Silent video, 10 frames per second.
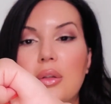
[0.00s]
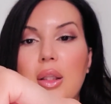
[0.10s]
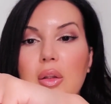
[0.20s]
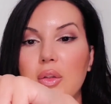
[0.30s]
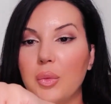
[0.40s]

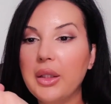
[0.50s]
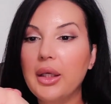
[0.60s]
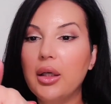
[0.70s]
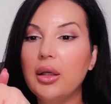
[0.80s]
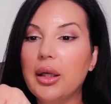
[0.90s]
It looks
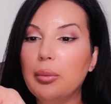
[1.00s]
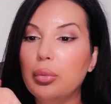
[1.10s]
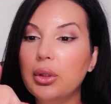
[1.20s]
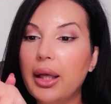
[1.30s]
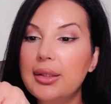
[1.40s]
really good.
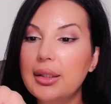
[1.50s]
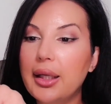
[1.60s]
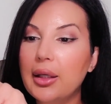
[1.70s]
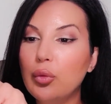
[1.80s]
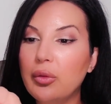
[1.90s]
It blended
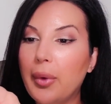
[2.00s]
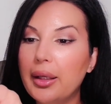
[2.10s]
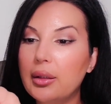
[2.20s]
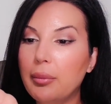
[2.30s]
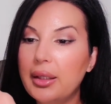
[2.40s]
in with
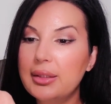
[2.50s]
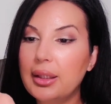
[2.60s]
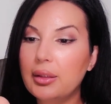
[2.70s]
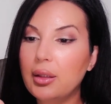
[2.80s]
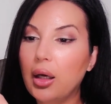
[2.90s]
my
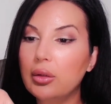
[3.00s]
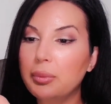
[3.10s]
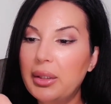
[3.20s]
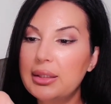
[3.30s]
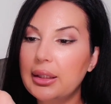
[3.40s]
skin
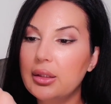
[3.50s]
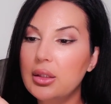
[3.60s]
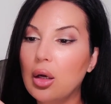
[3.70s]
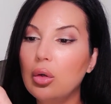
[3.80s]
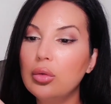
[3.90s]
color, my skin
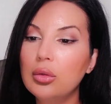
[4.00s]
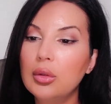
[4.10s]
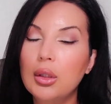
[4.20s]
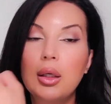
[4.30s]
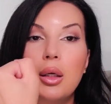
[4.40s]

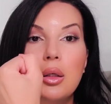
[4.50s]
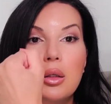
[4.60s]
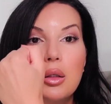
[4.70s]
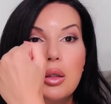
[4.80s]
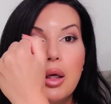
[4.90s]
tone,
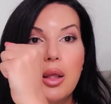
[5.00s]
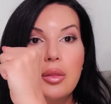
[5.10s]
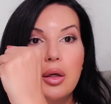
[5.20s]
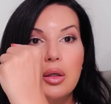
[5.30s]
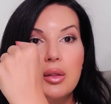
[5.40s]

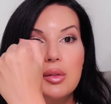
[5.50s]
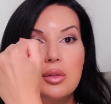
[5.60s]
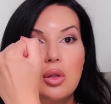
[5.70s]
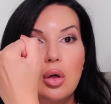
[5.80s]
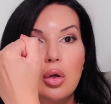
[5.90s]
and there is
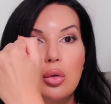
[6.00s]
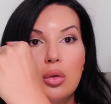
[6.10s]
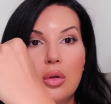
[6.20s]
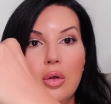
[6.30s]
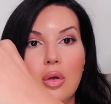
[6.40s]

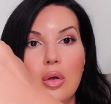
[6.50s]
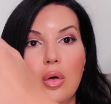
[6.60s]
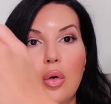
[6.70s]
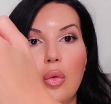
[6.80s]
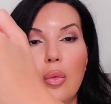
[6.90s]
no
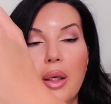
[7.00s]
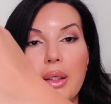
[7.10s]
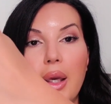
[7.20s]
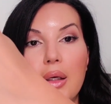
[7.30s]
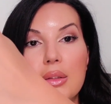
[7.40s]
white
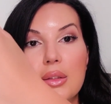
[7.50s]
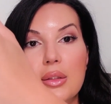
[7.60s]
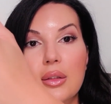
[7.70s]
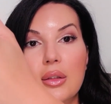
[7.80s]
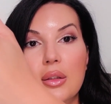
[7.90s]

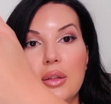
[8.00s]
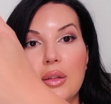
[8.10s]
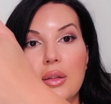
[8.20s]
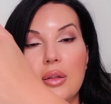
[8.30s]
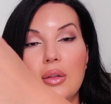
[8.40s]
cast.
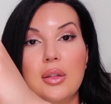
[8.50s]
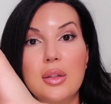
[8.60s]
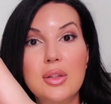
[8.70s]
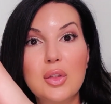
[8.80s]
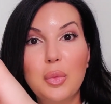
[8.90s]

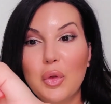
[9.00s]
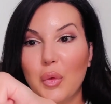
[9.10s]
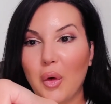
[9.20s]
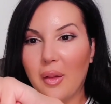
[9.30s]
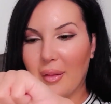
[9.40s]
Super
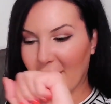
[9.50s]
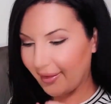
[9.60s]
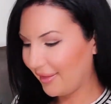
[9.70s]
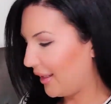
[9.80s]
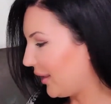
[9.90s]
cool.
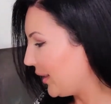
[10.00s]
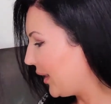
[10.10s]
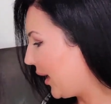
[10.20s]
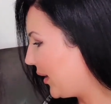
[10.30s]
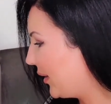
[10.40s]
I like
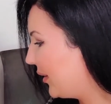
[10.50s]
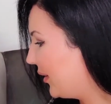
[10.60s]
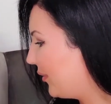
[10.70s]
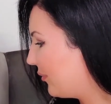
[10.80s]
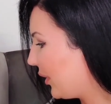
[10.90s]
it.
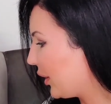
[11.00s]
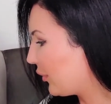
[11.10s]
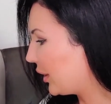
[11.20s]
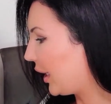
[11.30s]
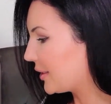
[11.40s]
Very,
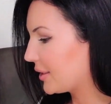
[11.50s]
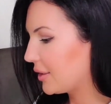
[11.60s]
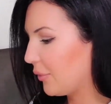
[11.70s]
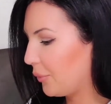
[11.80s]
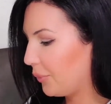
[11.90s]
very nice.